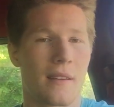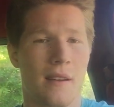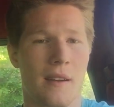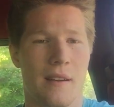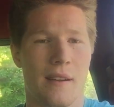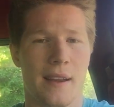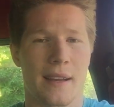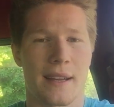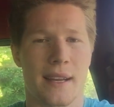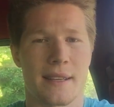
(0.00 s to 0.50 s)
All
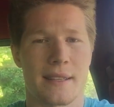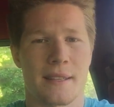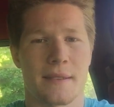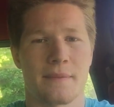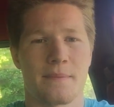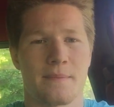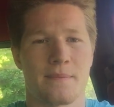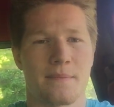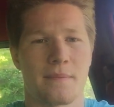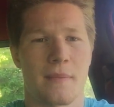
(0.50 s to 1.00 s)
right, guys.
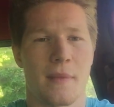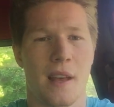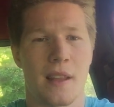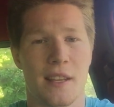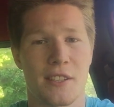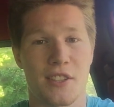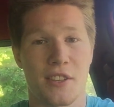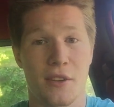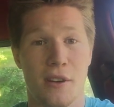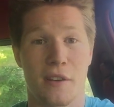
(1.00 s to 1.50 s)
I'll
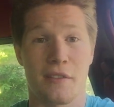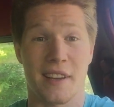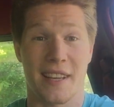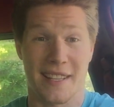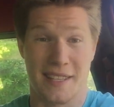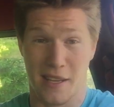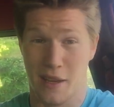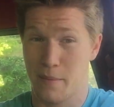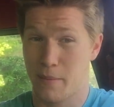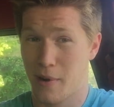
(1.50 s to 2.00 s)
let you know if I
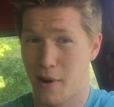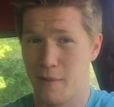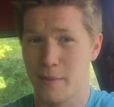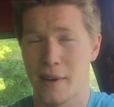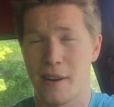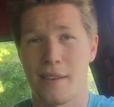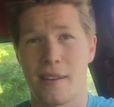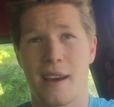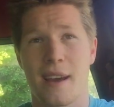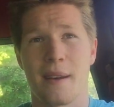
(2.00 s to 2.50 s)
get the
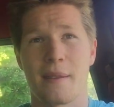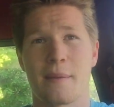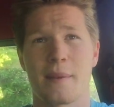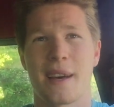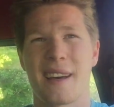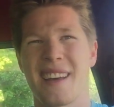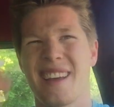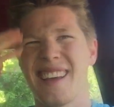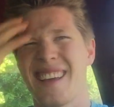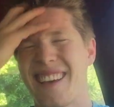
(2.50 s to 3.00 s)
apartment or not,
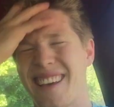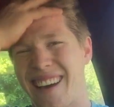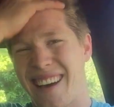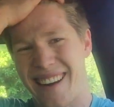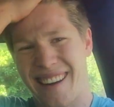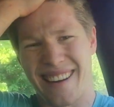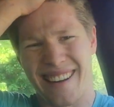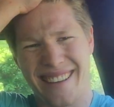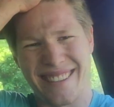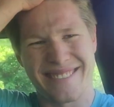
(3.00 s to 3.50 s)
but I
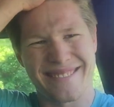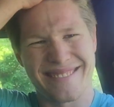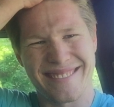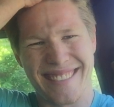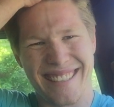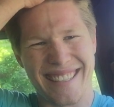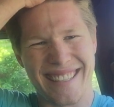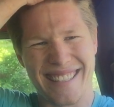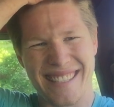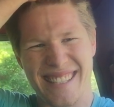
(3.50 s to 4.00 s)
don't know.
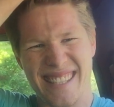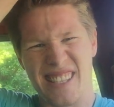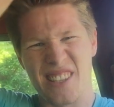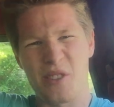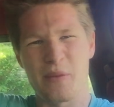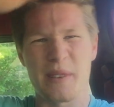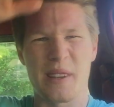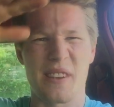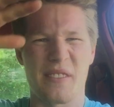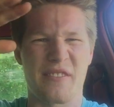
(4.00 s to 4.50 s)
I think it's a
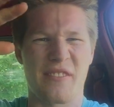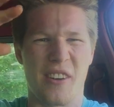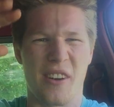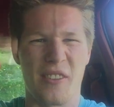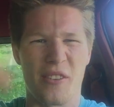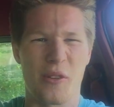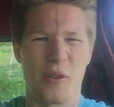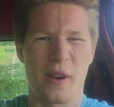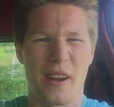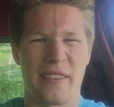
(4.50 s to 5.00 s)
little bit
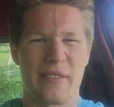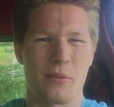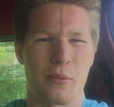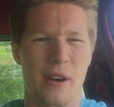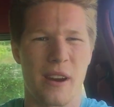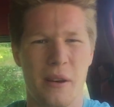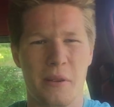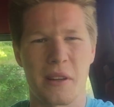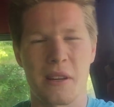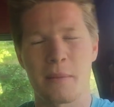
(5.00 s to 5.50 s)
farther away from
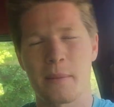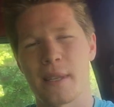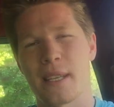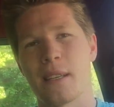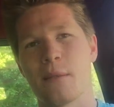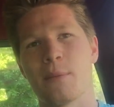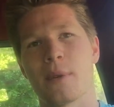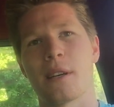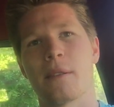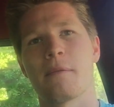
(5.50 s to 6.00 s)
where I want to
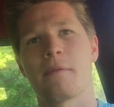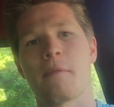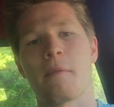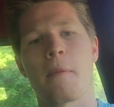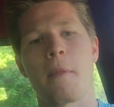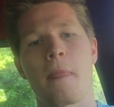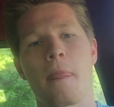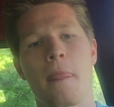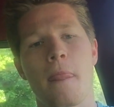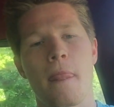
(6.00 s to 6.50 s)
be, but
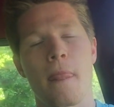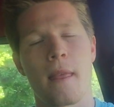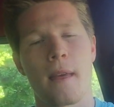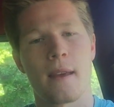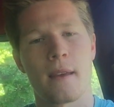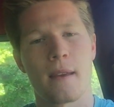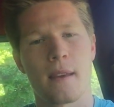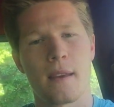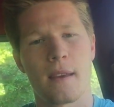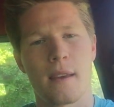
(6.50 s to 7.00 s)

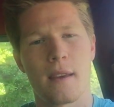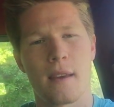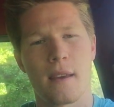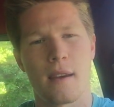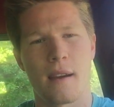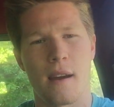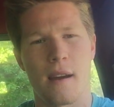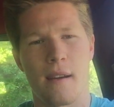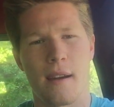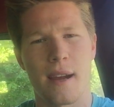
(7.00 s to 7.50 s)

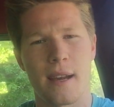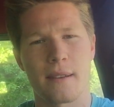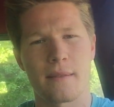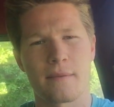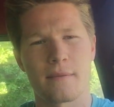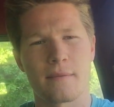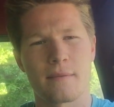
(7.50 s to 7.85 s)
all right.